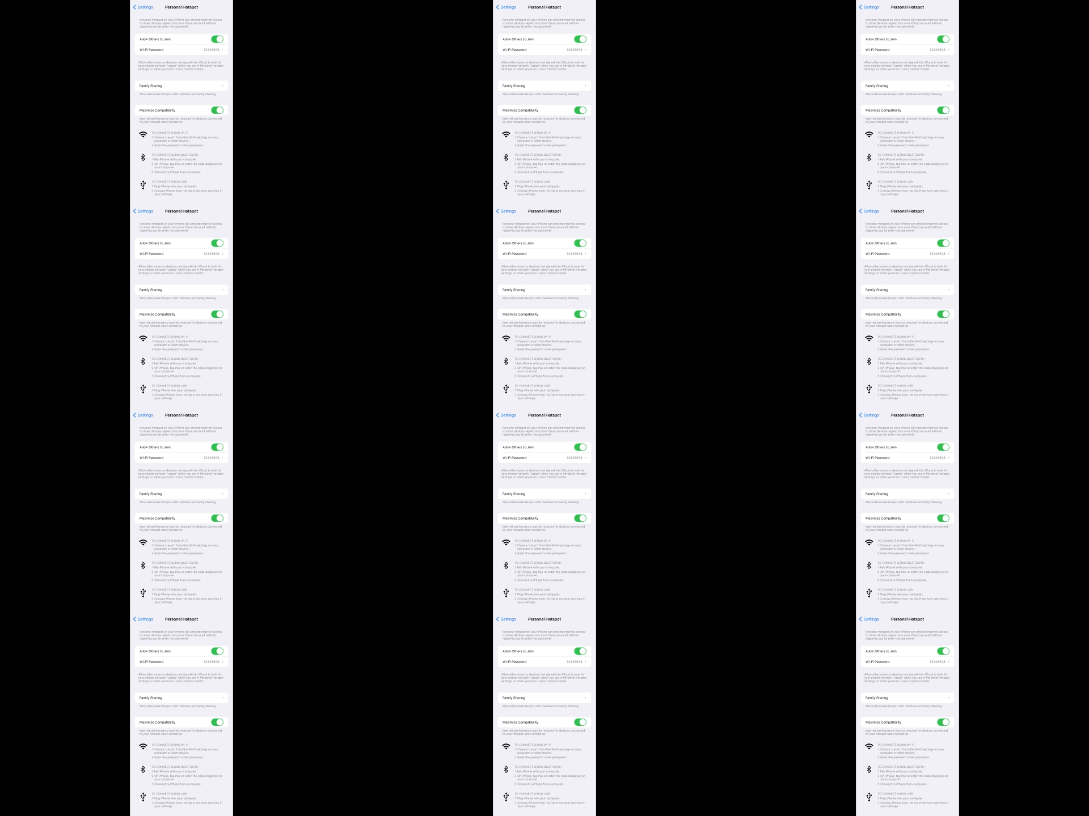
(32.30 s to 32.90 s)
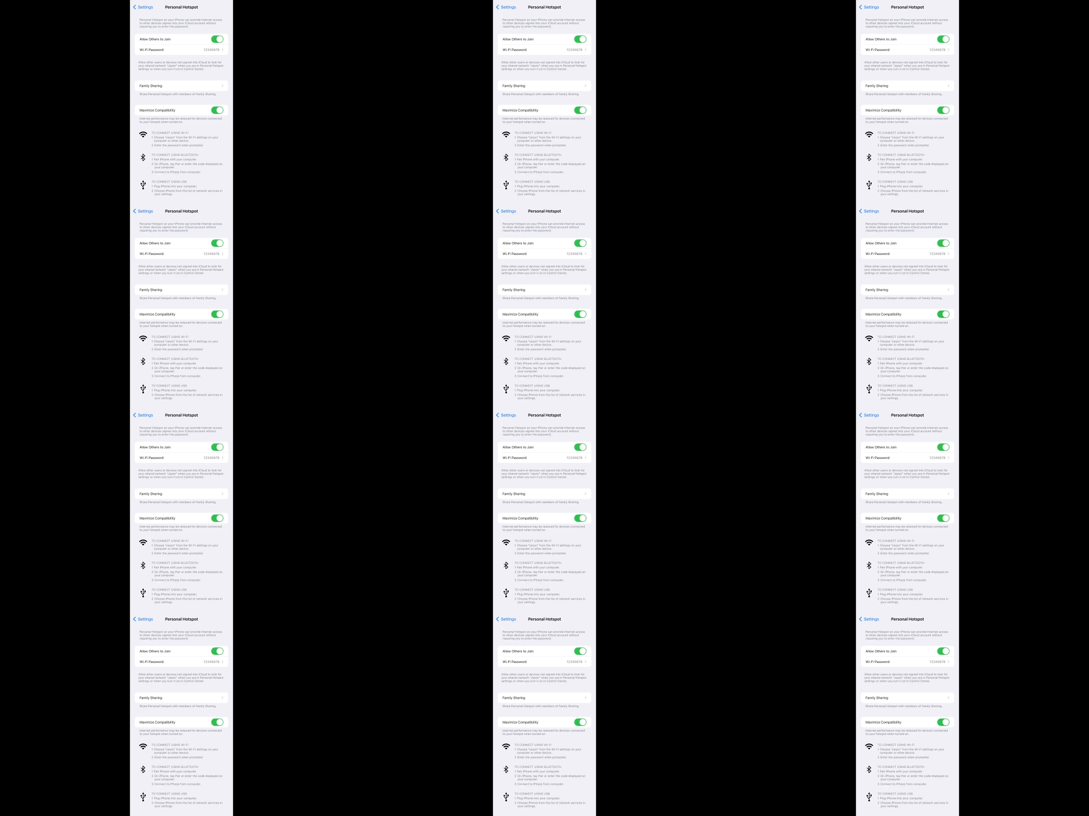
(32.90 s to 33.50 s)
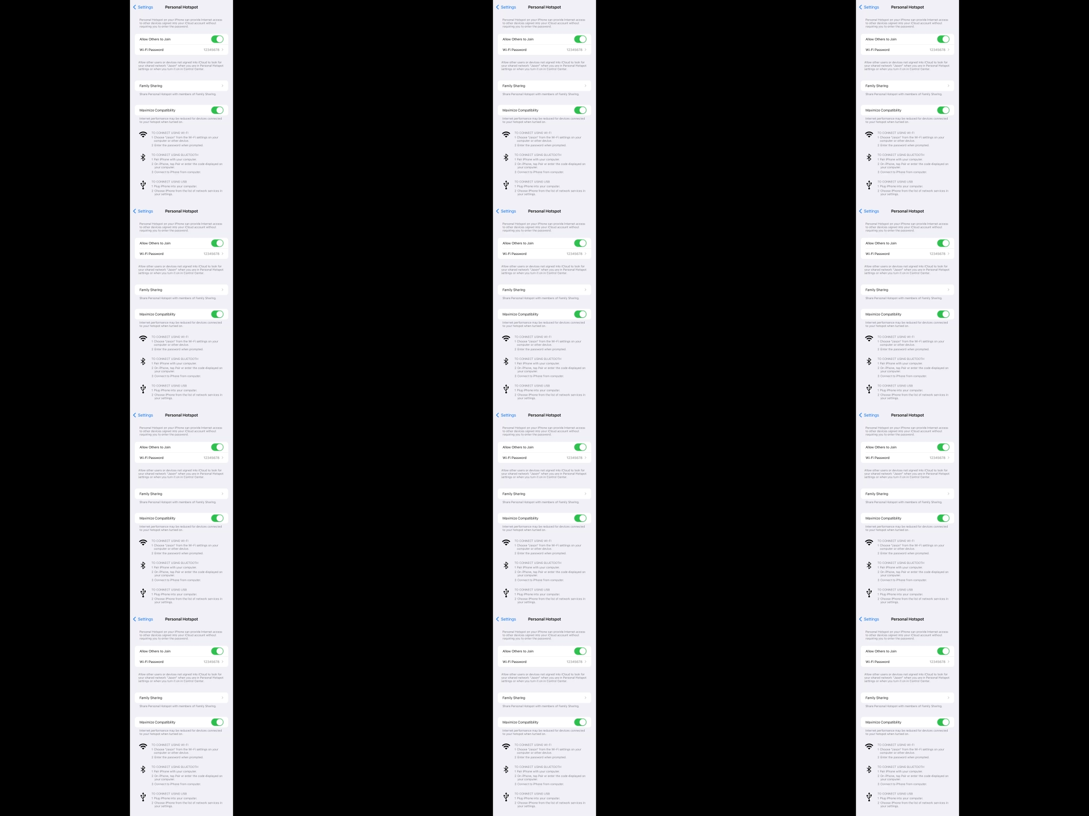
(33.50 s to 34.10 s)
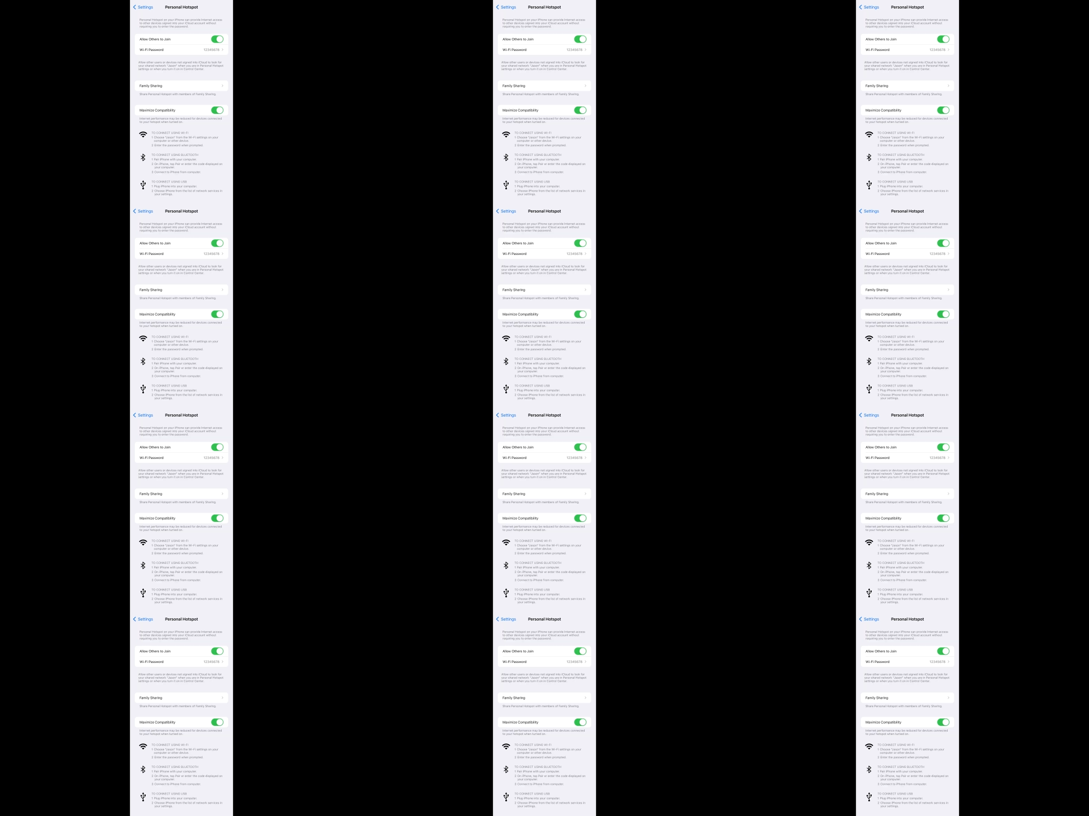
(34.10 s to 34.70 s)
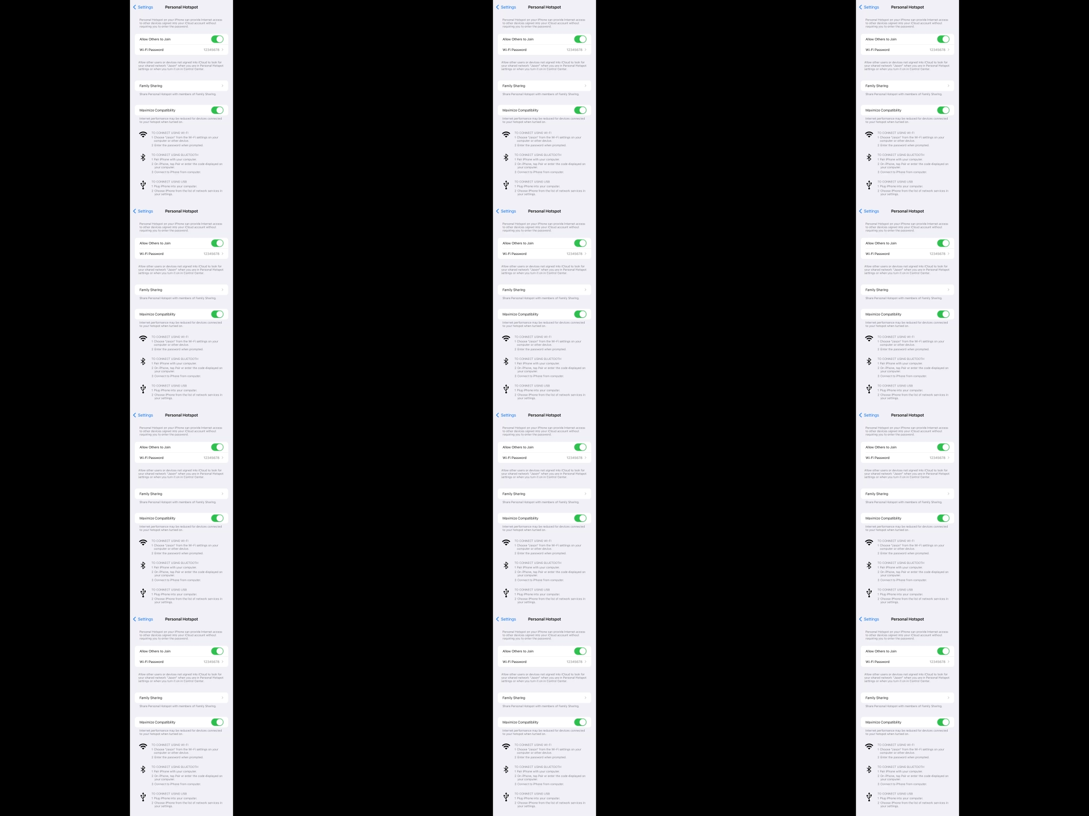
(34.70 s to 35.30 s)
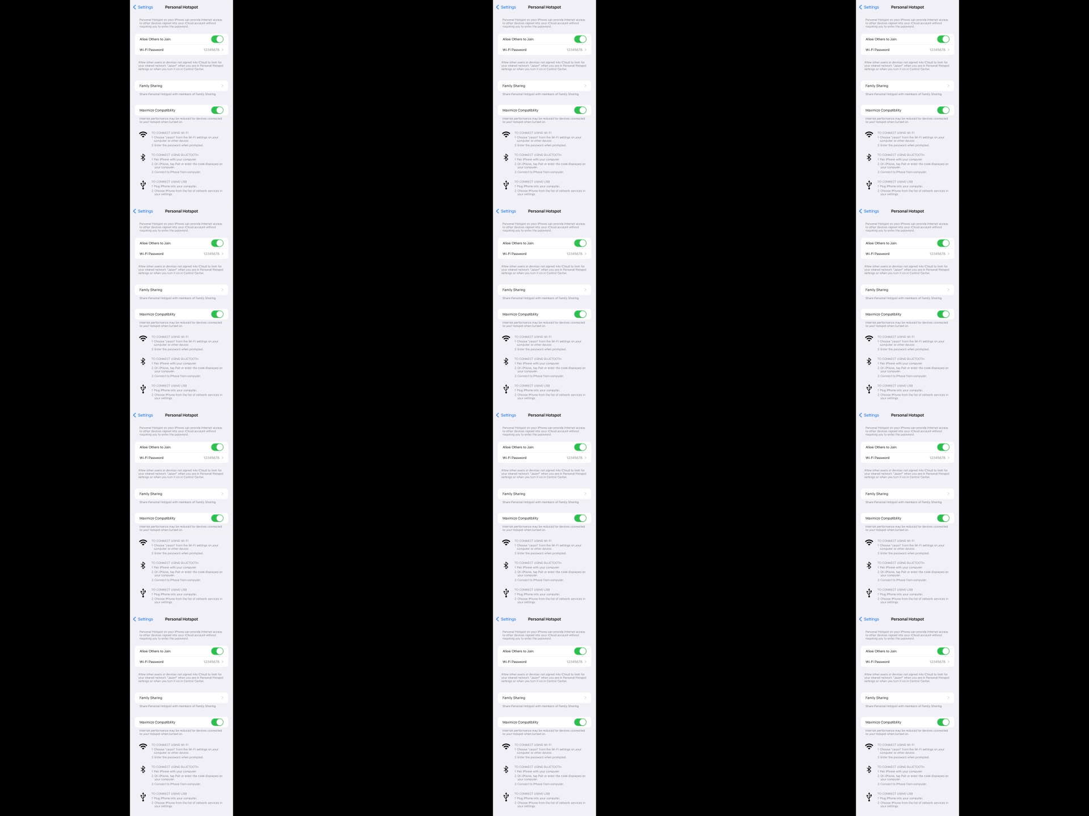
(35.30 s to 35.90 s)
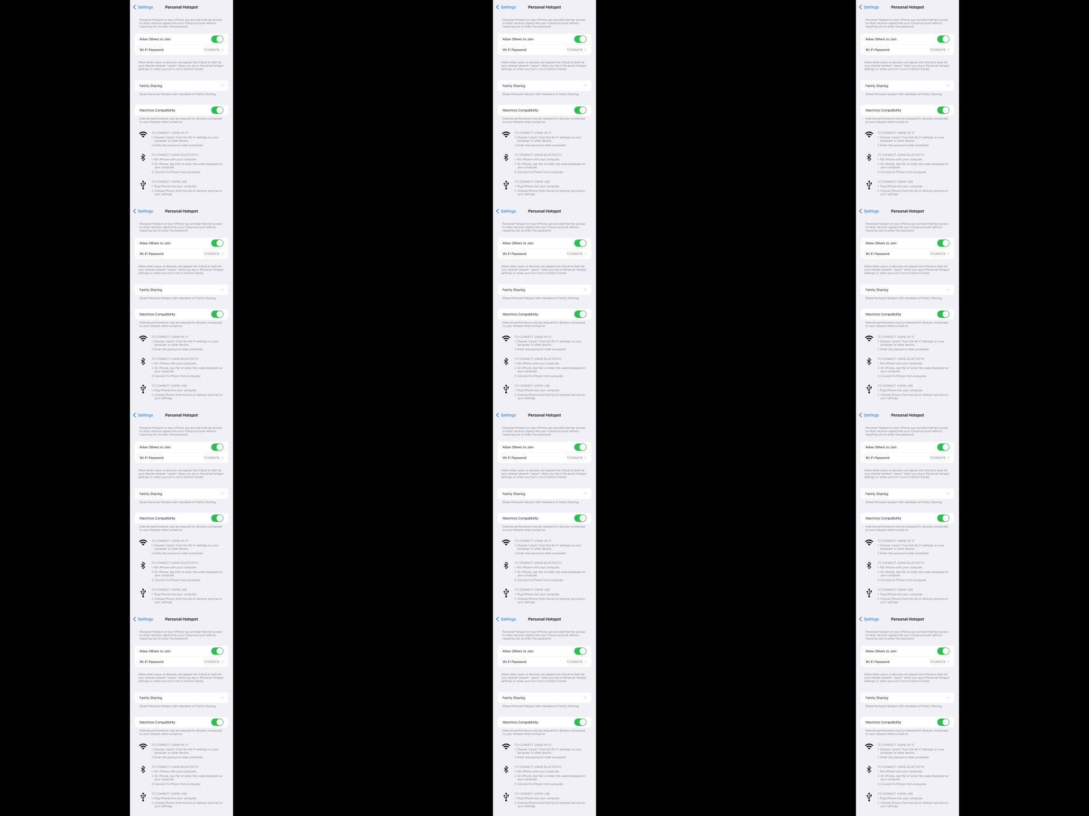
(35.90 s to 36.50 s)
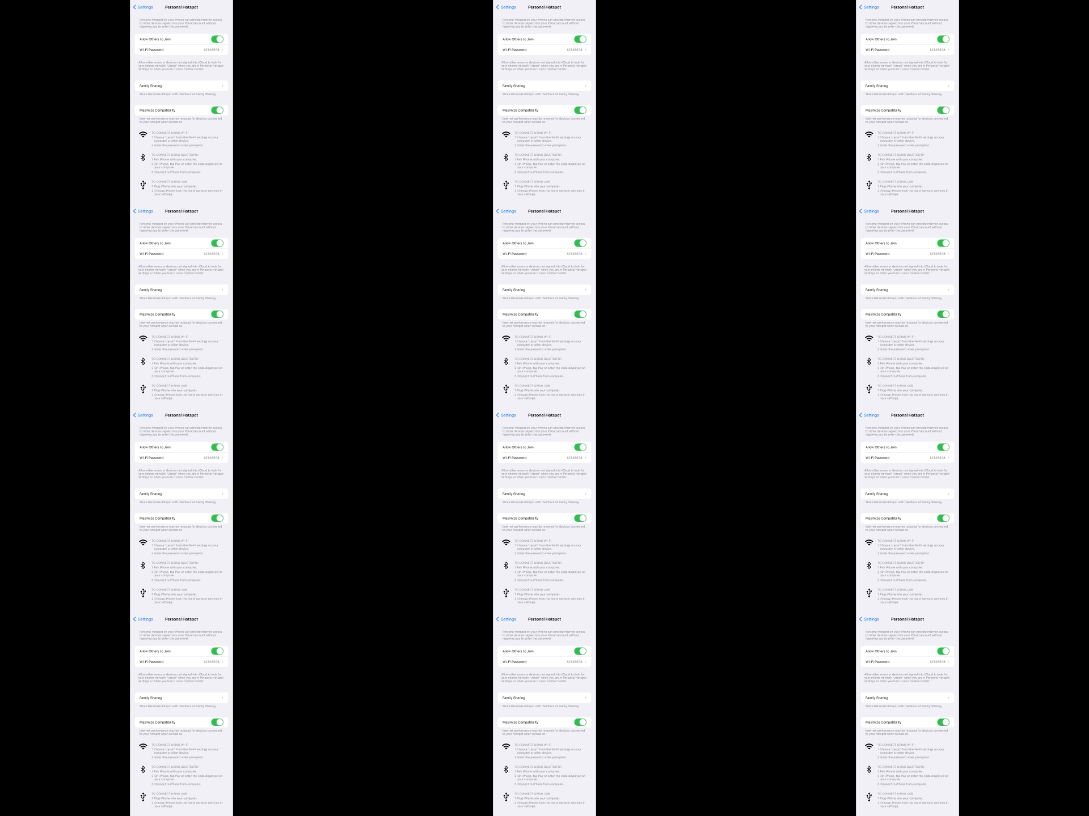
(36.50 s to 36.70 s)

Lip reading: Nobody's mouth can be seen.